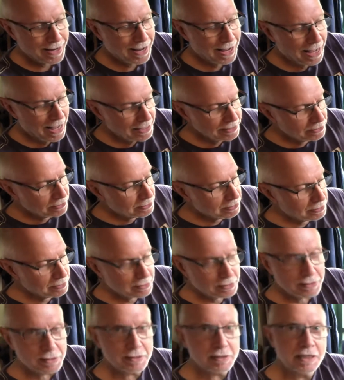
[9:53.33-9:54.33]
and
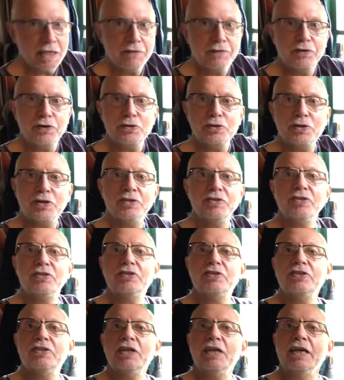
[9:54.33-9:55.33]
if you can
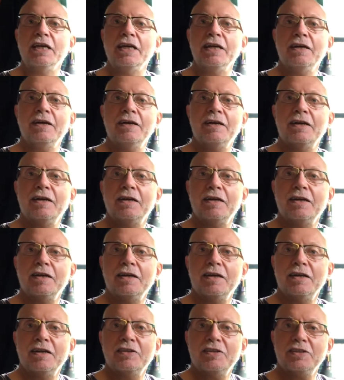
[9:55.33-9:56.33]
see,
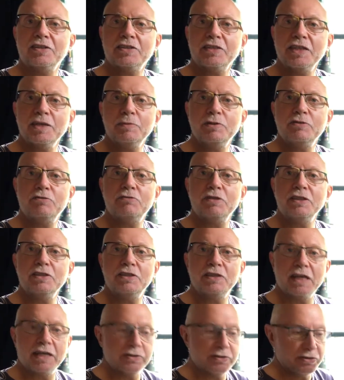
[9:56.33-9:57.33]
the seam is
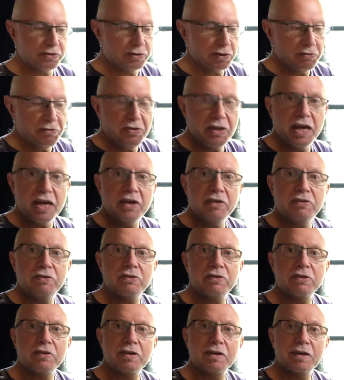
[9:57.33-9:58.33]
recessed. So
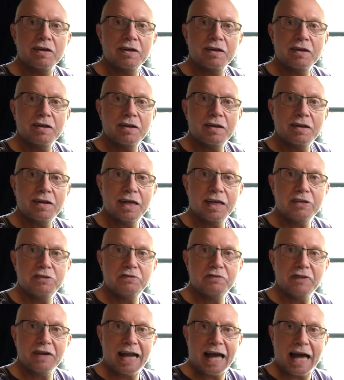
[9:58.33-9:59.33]
this is
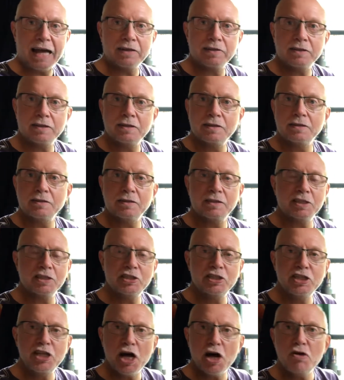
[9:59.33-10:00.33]
flat. So
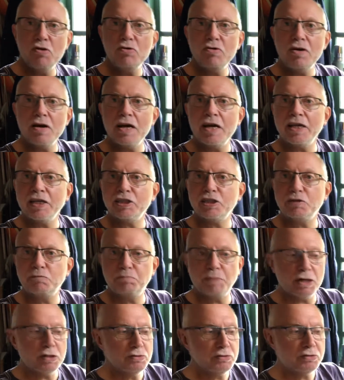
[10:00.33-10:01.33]
there's no
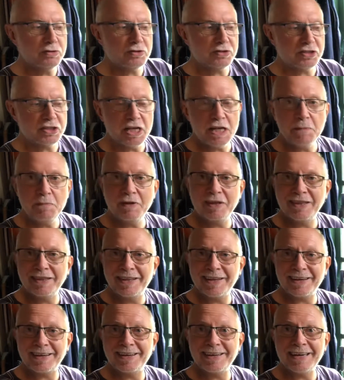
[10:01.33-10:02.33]
exposed seam
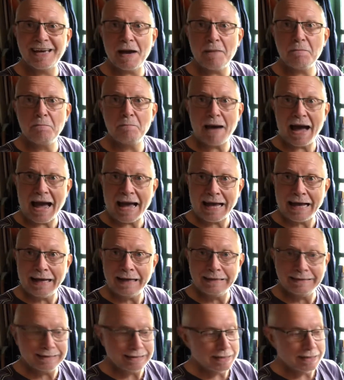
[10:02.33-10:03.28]
that can get banged.